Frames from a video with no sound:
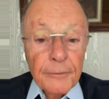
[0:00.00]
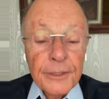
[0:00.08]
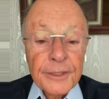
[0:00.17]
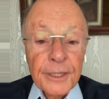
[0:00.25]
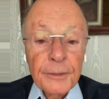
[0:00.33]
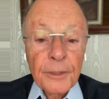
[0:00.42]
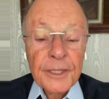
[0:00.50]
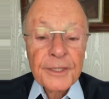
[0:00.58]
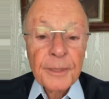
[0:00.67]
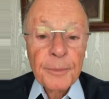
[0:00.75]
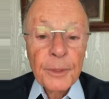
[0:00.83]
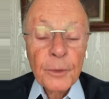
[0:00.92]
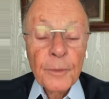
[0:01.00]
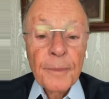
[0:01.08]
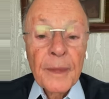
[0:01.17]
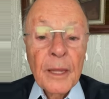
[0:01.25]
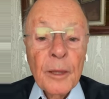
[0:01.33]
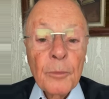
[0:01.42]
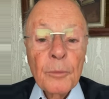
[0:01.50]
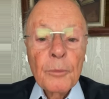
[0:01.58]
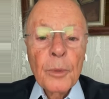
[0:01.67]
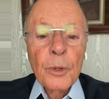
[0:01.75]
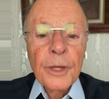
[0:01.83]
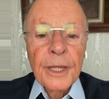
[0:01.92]
Why haven't you received Him
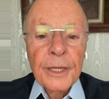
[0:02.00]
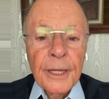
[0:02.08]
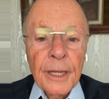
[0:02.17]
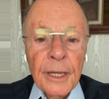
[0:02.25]
yet?